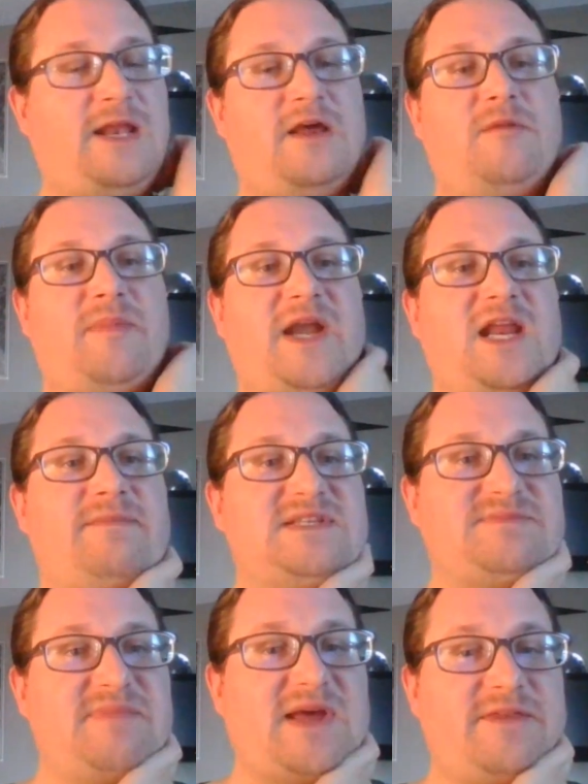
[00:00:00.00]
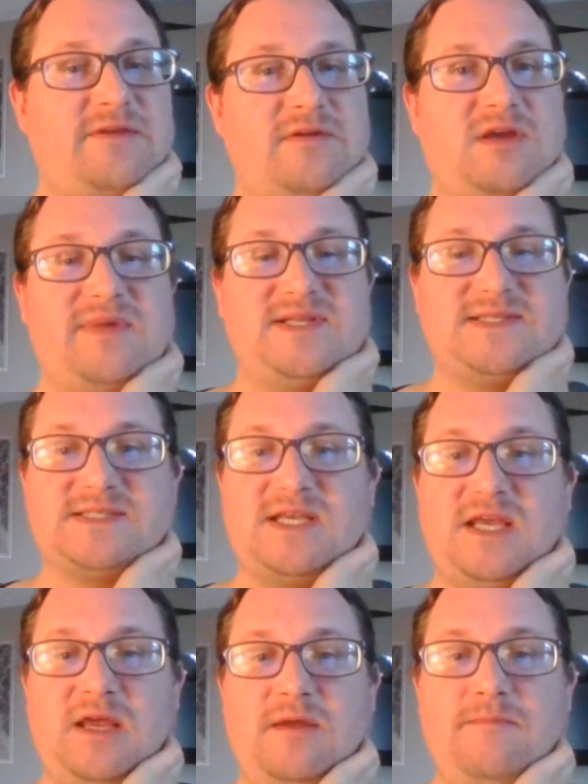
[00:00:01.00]
Hello, my name is Matthew
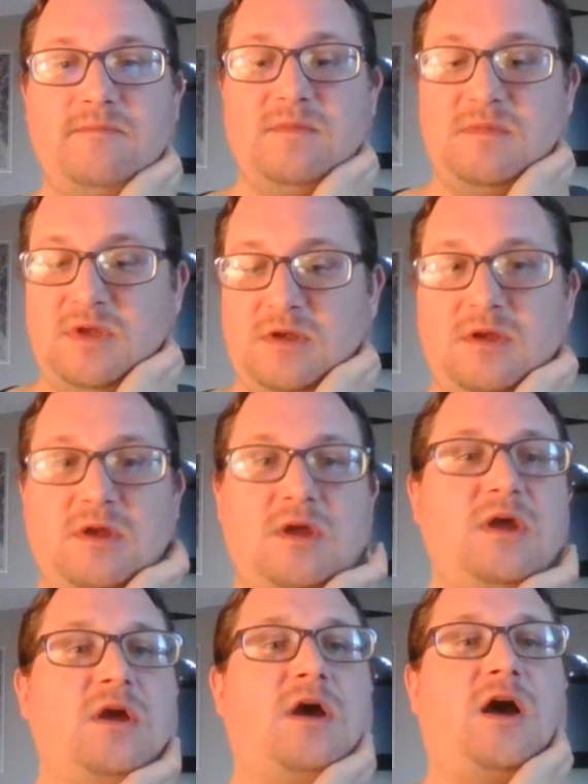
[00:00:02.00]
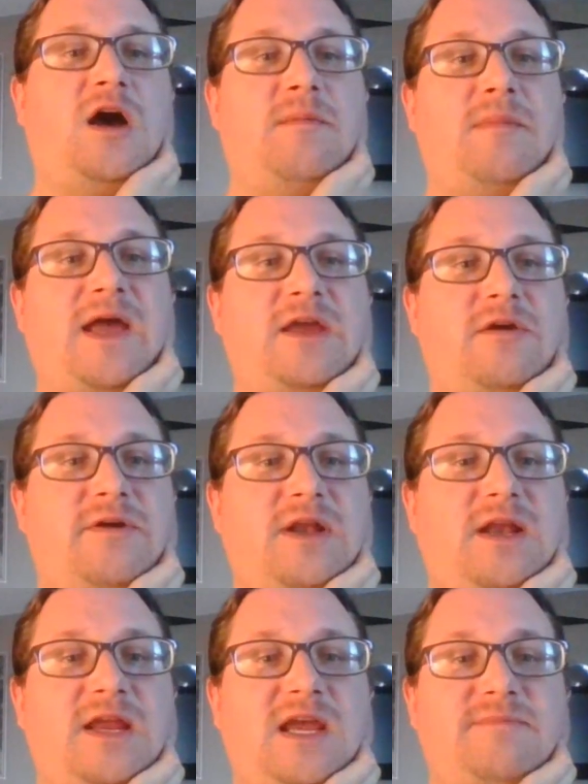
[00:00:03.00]
Kaminsky. I
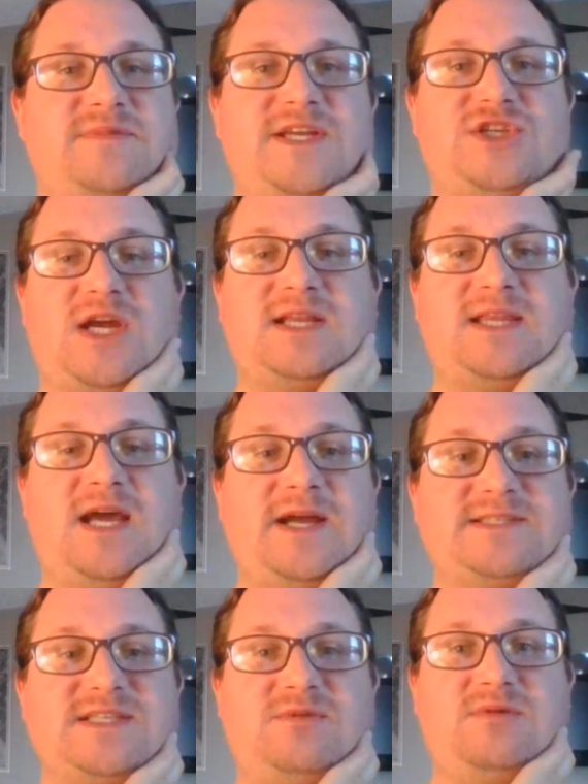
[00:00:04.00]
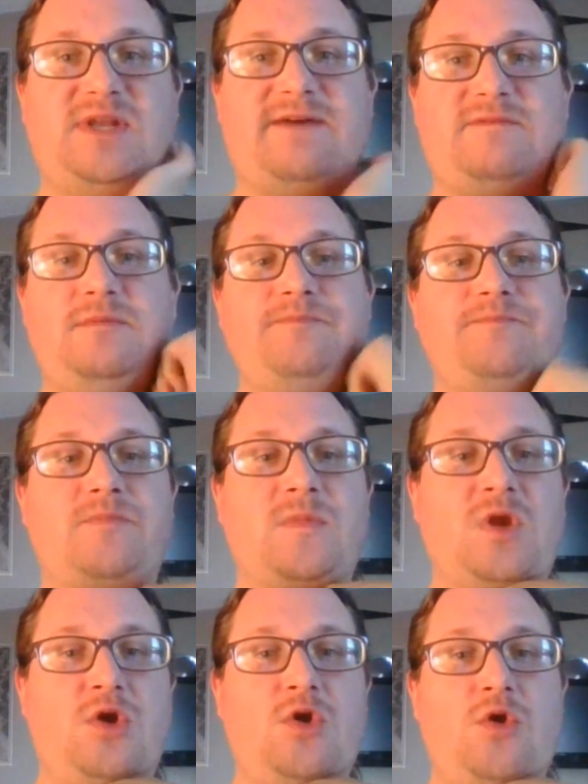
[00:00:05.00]
currently am teaching at the high school level.
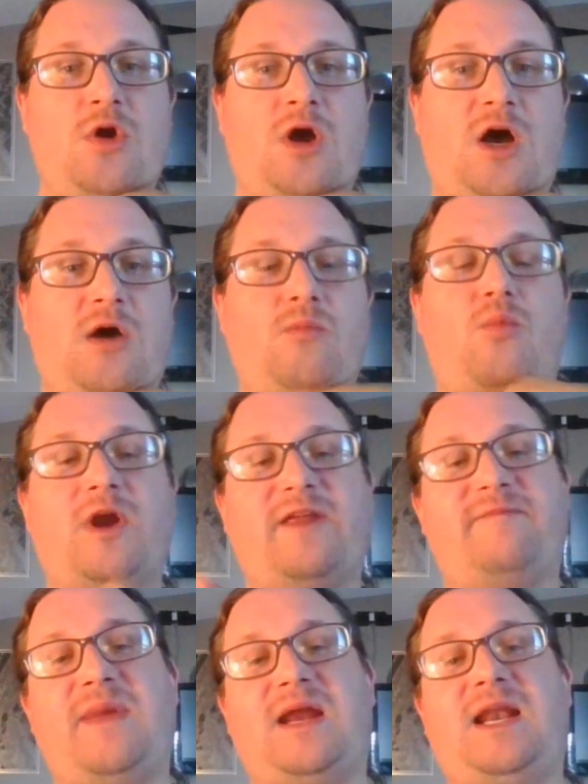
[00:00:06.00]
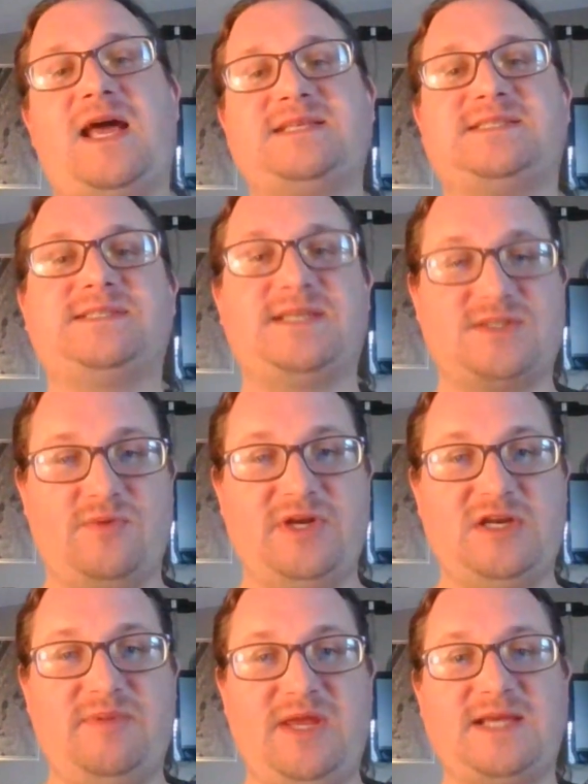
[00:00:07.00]
One of my classes is
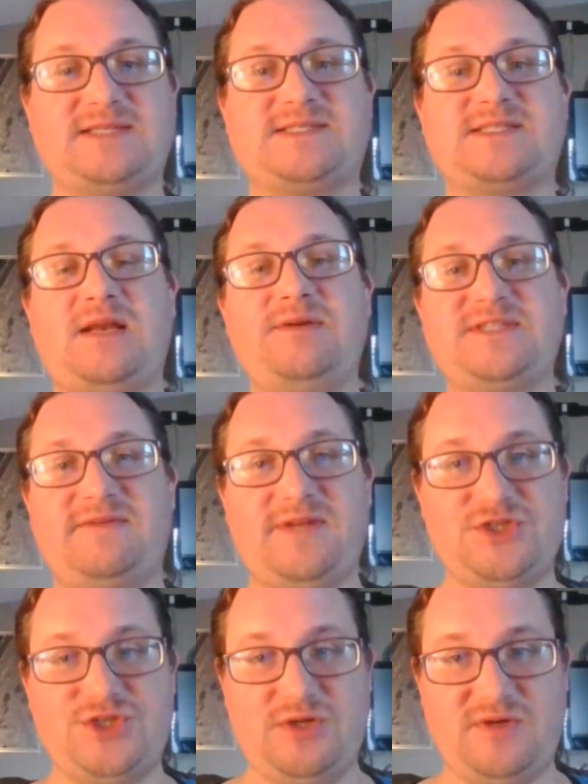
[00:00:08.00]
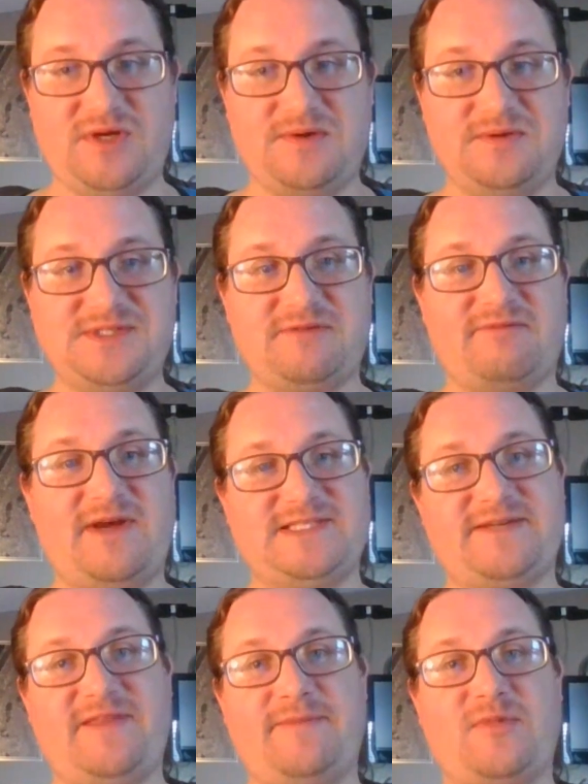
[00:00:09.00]
going to be exclusively juniors. The
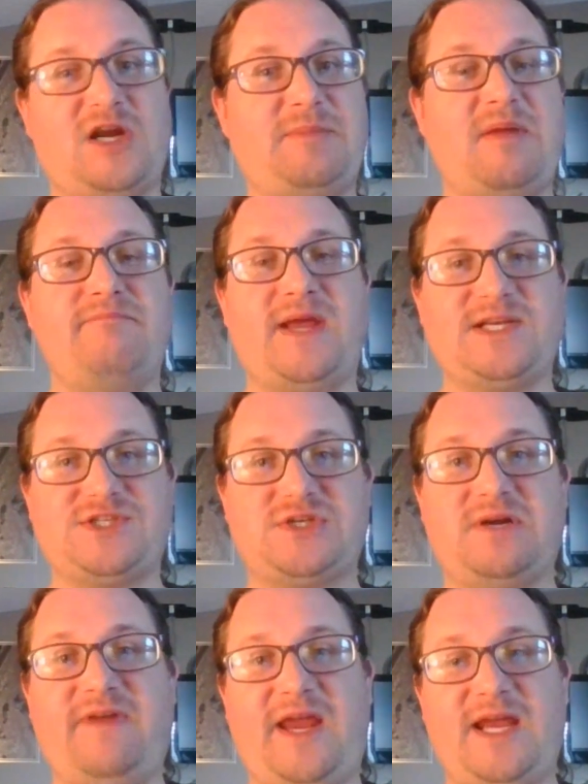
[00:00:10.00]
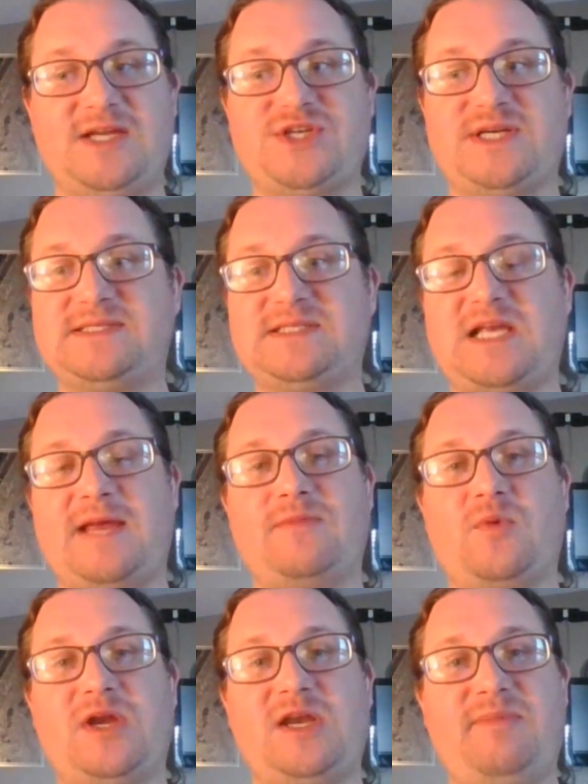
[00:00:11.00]
rest of them are going to be a mixture of ages. I'm
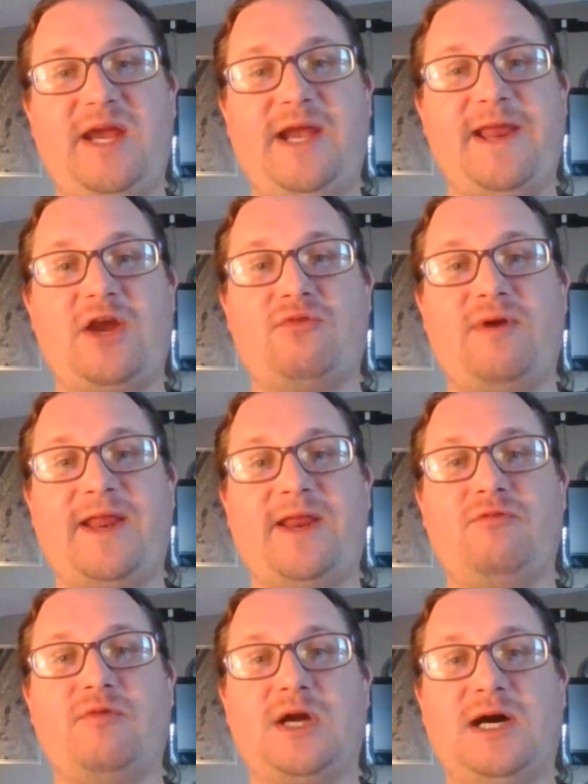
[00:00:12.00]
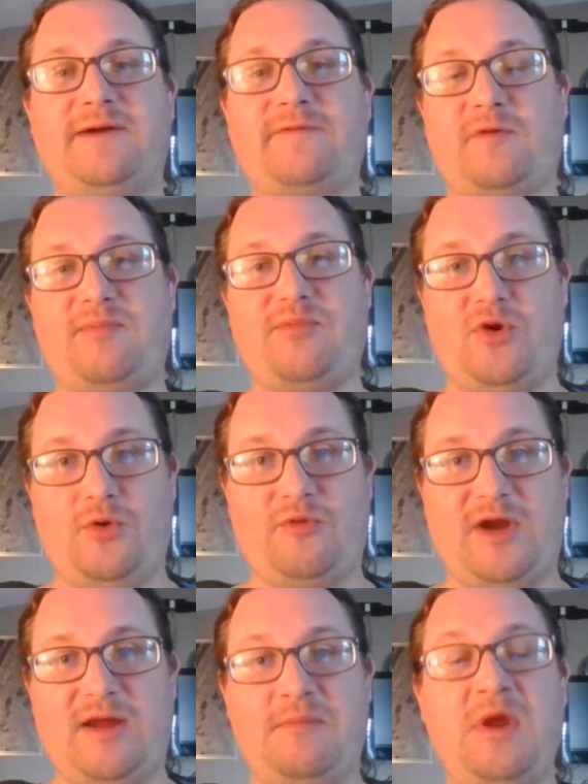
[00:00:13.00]
going to be in a credit recovery
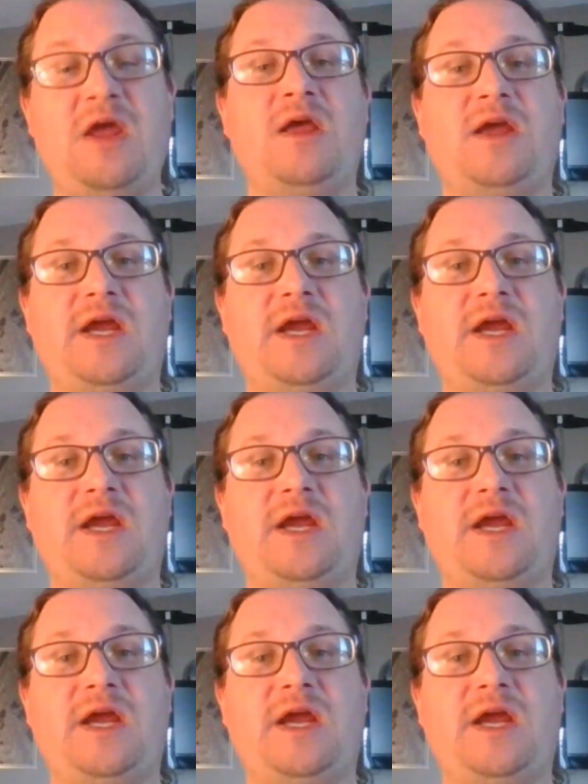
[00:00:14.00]
program